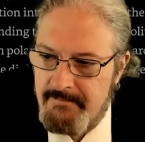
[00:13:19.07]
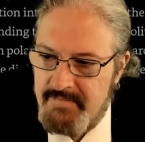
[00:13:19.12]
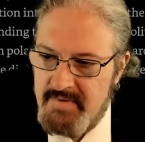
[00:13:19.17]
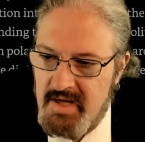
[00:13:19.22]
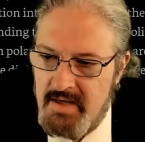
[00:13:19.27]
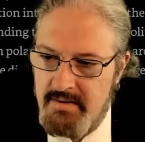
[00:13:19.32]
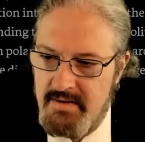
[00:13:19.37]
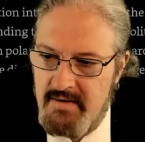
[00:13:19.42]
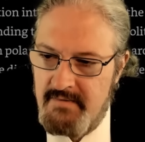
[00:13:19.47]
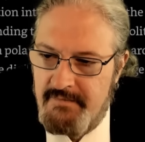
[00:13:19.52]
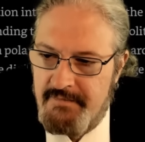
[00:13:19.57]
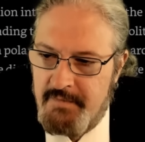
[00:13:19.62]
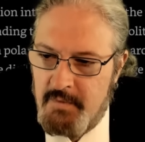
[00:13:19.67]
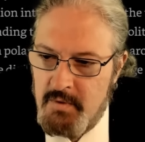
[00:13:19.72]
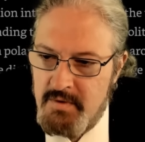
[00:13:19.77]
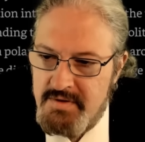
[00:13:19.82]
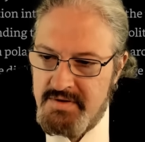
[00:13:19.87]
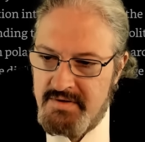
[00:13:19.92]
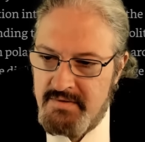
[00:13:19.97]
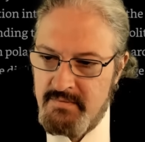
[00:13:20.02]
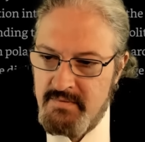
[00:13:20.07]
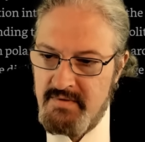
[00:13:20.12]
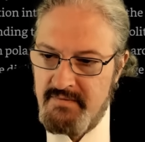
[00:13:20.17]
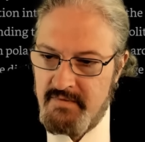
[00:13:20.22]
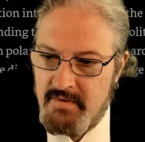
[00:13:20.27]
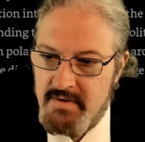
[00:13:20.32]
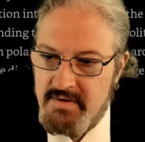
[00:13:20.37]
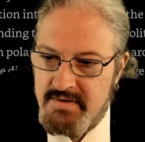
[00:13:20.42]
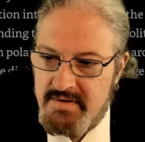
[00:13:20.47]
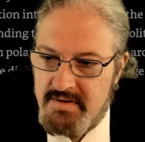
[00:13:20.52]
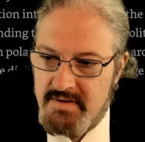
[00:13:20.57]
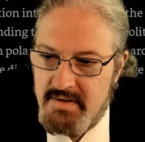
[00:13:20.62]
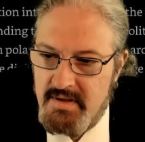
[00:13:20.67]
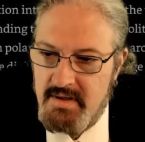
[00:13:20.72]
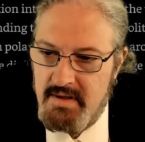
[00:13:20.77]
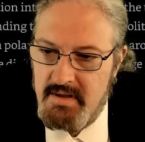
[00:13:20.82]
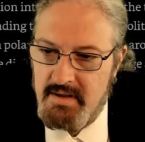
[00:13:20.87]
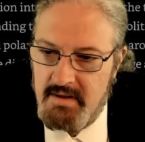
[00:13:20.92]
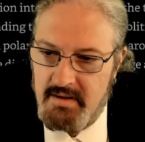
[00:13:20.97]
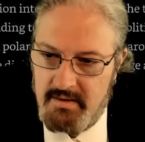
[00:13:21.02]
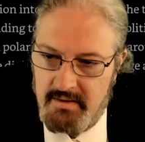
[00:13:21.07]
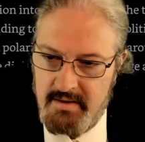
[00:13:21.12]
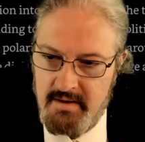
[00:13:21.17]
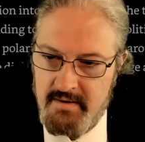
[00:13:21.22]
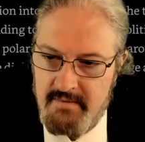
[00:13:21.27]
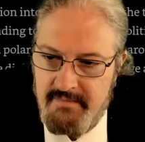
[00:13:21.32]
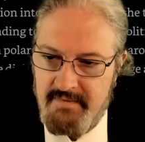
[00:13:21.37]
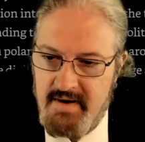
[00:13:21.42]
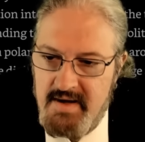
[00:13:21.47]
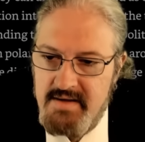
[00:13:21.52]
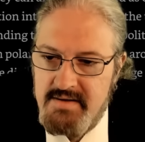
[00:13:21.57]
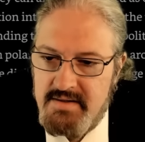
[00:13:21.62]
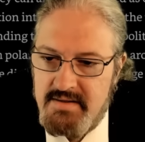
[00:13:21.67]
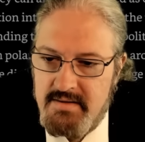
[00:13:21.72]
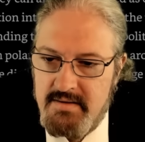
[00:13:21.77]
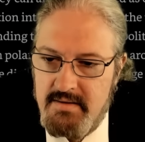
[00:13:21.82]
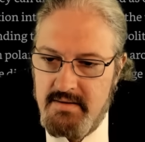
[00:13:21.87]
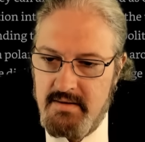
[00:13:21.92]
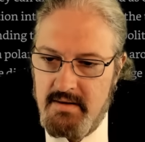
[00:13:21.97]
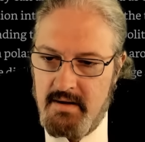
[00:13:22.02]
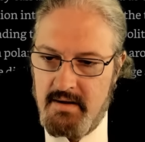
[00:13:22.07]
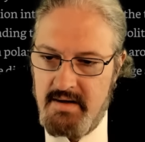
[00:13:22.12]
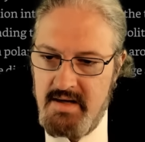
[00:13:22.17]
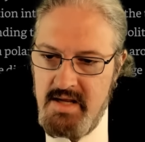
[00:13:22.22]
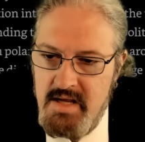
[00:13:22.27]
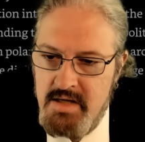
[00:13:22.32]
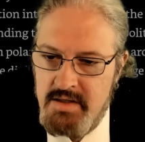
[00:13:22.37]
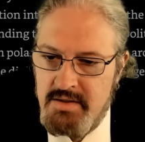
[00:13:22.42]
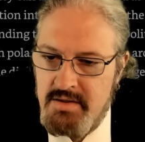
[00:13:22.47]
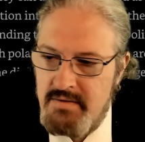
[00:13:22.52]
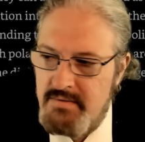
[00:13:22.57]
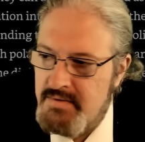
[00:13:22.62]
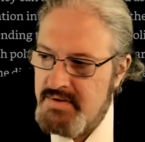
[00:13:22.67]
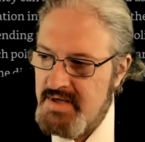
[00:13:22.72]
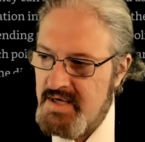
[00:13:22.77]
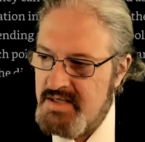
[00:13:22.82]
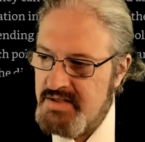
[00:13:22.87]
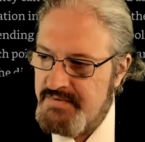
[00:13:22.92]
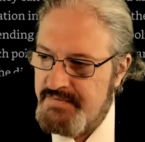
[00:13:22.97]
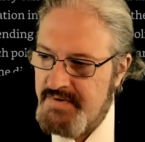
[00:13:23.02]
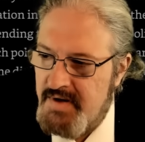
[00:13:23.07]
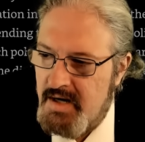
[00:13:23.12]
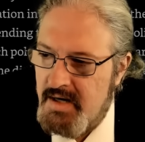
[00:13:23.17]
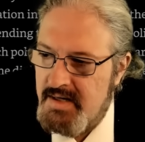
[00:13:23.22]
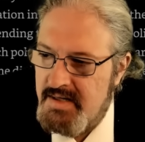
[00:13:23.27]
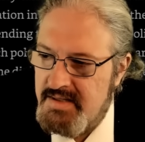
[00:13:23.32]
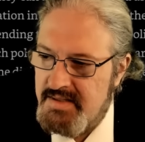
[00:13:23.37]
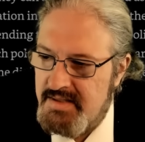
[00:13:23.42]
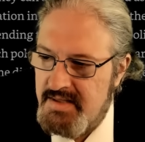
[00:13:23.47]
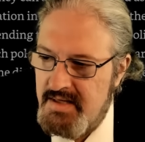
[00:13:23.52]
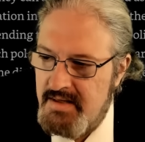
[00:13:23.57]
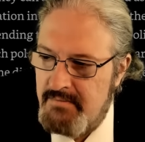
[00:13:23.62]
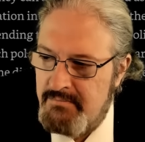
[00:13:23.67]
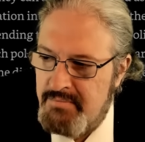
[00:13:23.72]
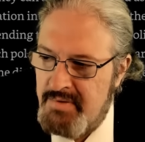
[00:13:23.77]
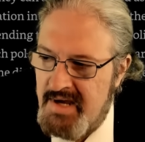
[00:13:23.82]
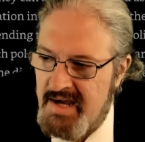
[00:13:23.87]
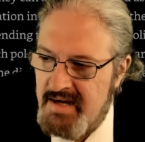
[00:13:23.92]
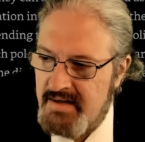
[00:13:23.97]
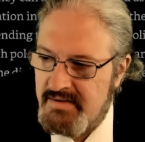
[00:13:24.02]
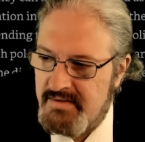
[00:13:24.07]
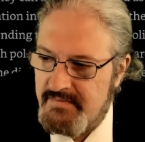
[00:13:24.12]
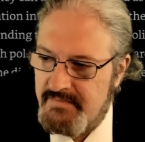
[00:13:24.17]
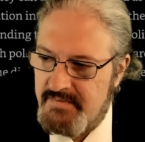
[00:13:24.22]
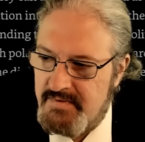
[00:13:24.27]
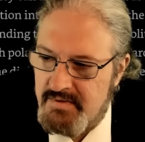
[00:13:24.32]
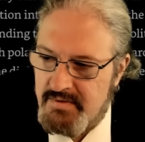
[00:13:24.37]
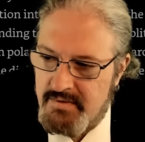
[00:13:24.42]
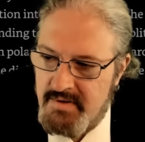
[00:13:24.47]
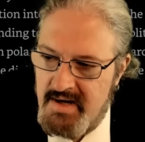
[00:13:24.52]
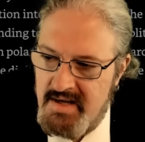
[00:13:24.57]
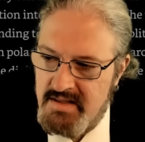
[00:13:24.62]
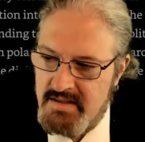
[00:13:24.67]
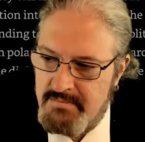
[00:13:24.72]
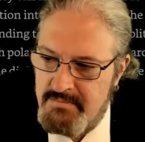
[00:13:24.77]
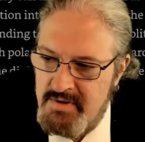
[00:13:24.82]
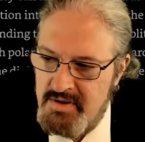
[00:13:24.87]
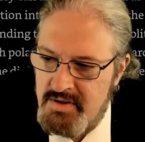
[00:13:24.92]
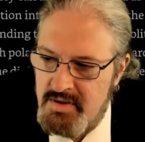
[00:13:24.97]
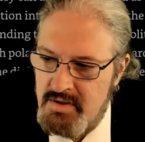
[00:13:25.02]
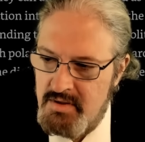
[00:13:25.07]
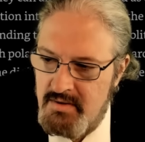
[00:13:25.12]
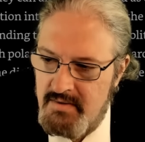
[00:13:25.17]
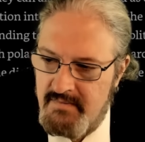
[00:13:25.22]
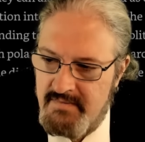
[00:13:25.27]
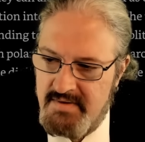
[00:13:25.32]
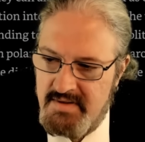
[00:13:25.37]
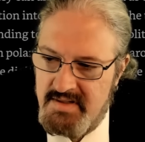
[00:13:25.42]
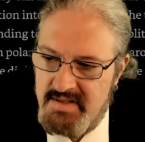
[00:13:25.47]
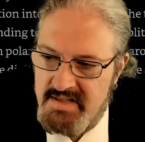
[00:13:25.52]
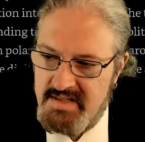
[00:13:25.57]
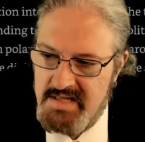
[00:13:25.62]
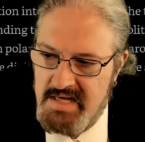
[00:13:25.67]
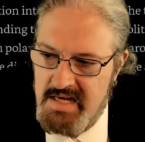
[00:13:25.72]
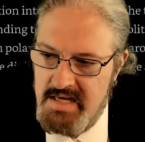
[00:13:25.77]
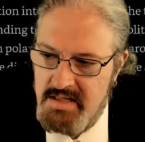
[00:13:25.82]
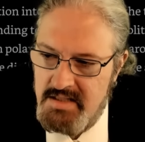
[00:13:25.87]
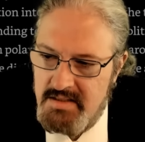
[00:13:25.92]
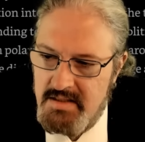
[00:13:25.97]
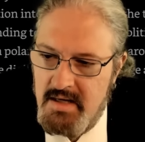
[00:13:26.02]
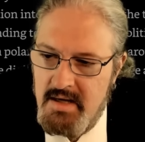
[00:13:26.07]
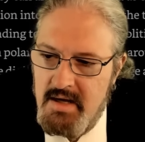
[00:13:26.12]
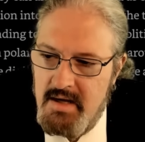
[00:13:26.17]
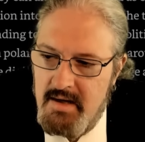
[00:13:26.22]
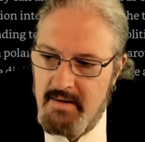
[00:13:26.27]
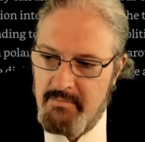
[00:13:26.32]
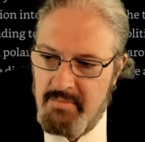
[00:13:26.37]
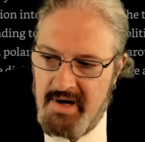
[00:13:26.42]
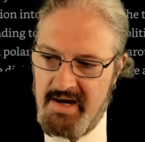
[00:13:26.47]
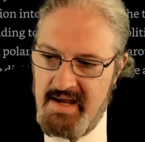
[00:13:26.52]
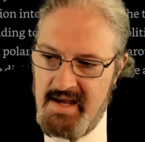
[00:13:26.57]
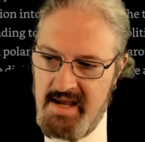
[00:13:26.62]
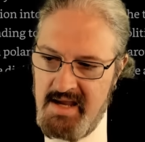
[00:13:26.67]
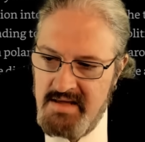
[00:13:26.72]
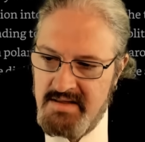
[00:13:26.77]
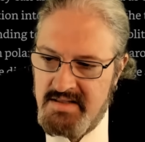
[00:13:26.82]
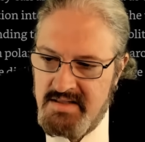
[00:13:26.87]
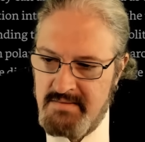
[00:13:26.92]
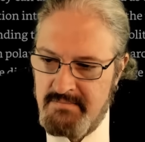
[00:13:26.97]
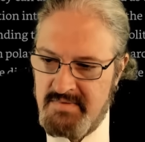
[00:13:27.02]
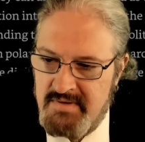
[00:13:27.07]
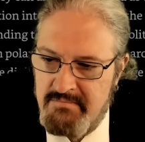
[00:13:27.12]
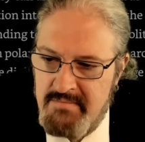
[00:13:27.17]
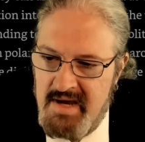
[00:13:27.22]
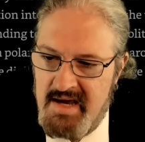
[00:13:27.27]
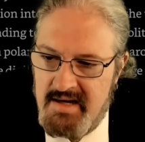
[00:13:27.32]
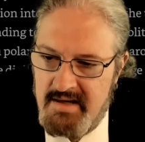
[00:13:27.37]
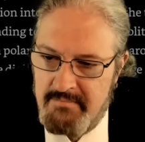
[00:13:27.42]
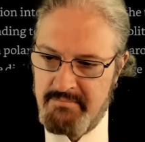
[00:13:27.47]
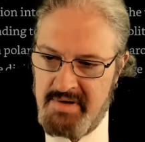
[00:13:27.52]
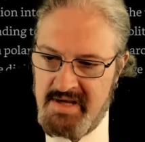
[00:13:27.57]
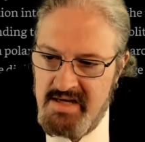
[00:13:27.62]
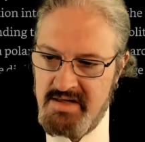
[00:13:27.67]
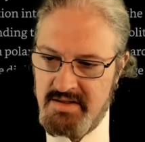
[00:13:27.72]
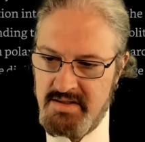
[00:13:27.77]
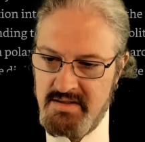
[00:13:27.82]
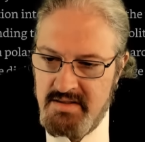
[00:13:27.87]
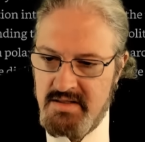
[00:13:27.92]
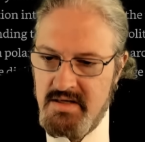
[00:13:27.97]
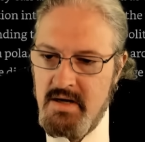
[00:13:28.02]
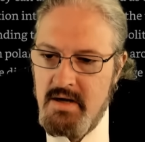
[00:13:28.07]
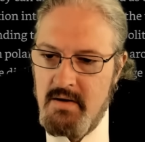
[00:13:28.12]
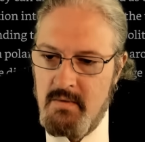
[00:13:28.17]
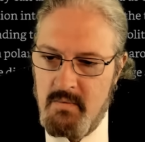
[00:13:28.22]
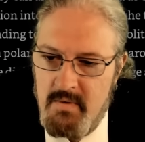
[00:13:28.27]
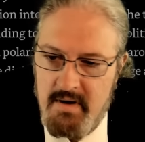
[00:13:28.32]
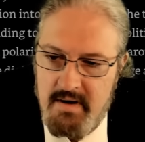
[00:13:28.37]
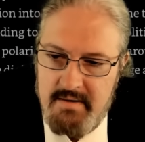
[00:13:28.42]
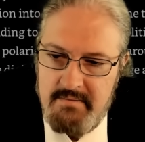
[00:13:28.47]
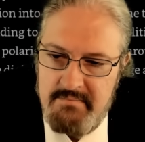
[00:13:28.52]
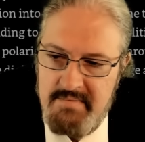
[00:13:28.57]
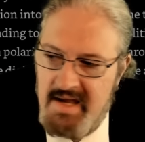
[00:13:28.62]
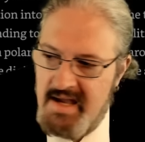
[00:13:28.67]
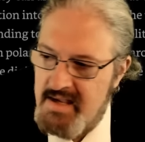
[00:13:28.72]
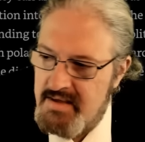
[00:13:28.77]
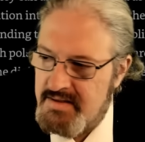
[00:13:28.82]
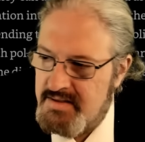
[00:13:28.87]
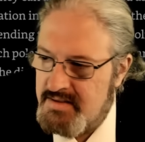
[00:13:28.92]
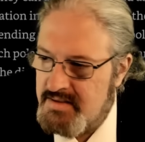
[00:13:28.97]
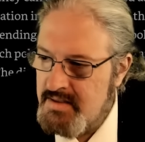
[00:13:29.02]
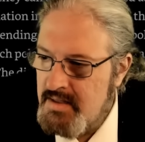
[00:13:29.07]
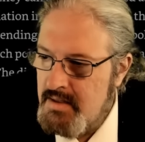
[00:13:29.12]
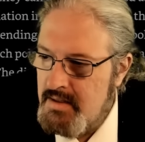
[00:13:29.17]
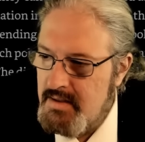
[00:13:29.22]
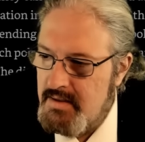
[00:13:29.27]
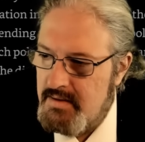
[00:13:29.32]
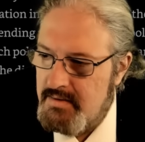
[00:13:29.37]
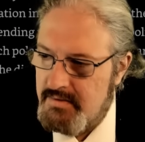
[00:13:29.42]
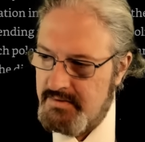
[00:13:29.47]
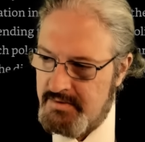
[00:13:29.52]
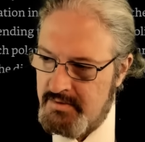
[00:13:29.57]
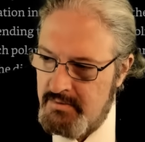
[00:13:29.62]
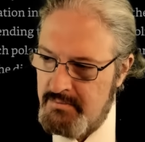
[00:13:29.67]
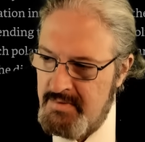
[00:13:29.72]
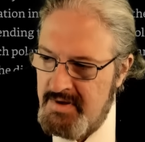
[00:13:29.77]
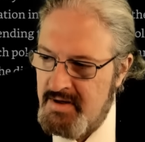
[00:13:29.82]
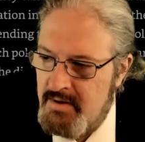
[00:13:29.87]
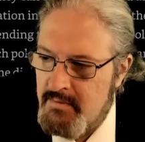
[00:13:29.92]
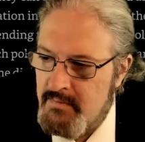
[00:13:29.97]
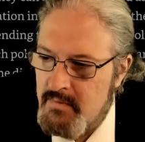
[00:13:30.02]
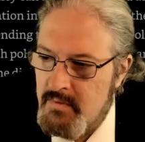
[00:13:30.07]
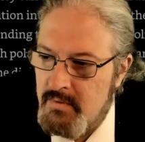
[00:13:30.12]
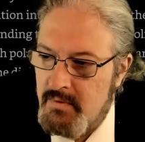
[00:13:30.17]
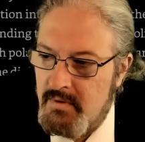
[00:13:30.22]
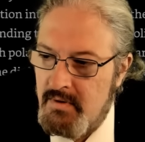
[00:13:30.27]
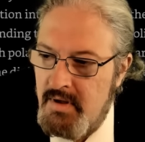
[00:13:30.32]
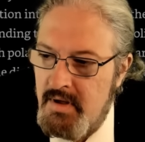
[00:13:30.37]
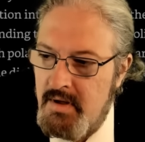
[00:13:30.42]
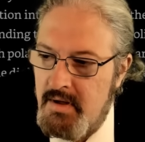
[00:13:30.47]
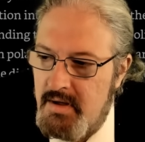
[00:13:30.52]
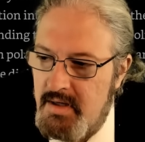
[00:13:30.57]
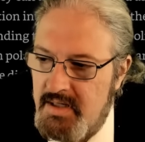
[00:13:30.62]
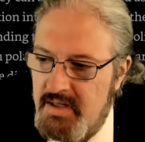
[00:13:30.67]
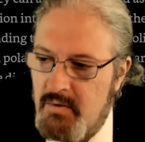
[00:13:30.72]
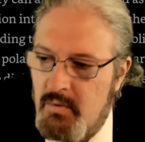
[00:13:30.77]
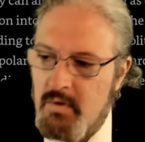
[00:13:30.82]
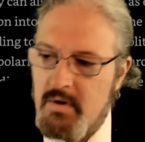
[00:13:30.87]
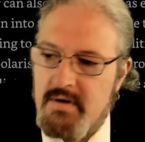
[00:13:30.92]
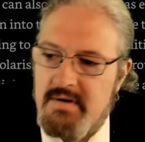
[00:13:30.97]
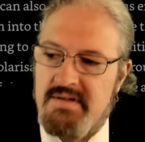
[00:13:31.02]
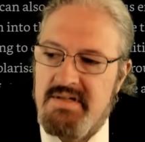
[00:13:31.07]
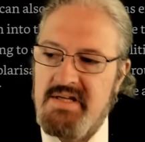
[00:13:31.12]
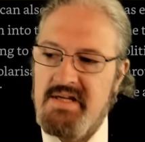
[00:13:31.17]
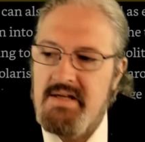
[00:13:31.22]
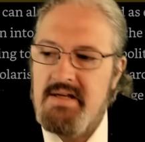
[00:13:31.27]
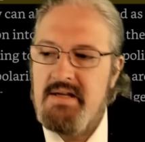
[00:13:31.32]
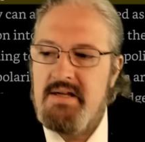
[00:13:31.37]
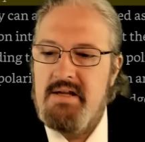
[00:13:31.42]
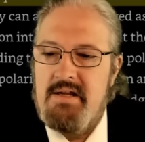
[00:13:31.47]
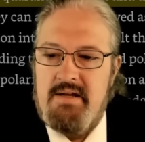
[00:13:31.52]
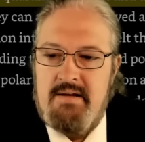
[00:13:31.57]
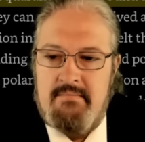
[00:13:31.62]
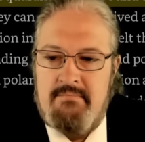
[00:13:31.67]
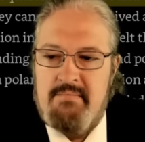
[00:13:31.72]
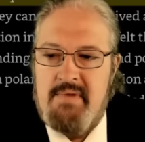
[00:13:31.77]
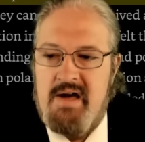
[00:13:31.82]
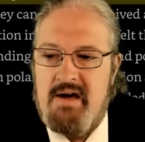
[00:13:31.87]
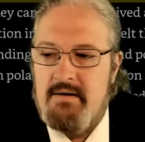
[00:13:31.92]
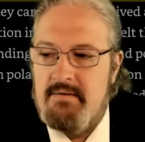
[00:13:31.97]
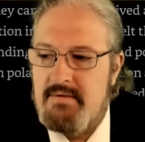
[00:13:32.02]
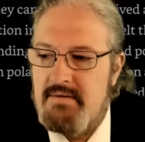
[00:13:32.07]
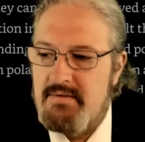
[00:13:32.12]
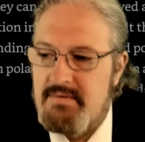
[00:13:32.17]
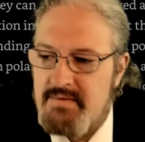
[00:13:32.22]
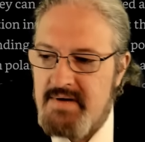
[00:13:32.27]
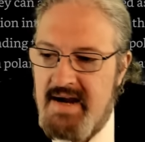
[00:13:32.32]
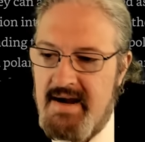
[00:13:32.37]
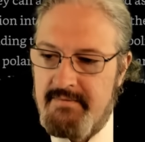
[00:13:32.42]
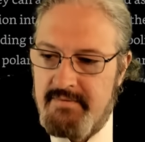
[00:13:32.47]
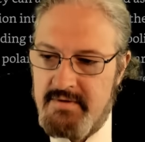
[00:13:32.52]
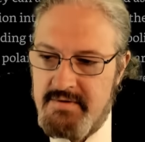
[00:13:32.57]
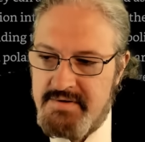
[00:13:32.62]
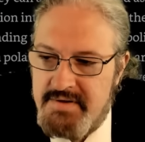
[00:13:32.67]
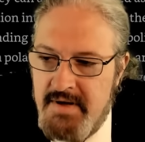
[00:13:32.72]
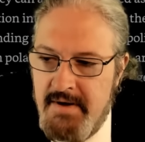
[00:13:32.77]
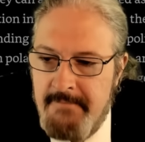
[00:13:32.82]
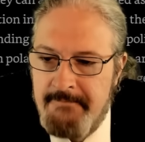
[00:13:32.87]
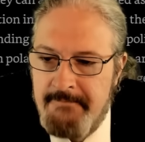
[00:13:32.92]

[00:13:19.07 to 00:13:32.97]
and then forced to reverse clear advice on issues as varied as the impact of the transmission of the disease by asymptomatic patients, wearing masks, the 2-meter rule, and quarantining inbound travelers.